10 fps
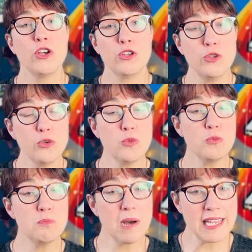you
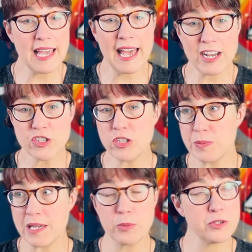might actually
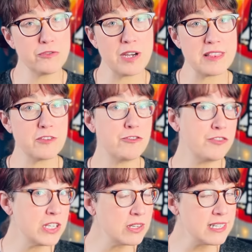be able to fight the
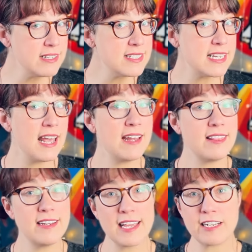feelings
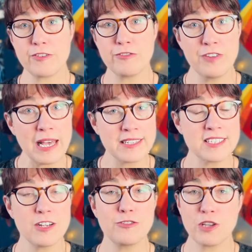and the negative
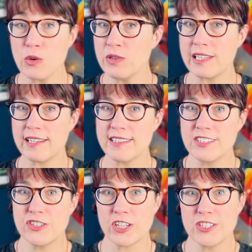effects of
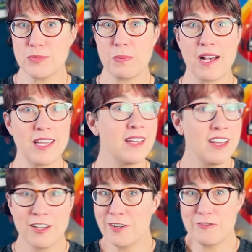loneliness just by
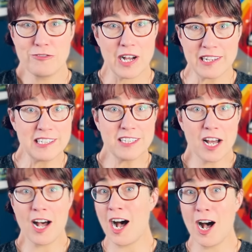finding
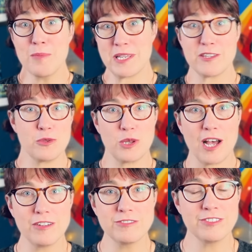a hobby you
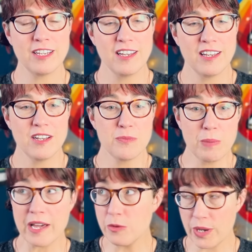love.
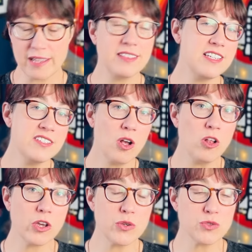By the way, this
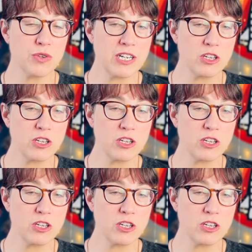all goes right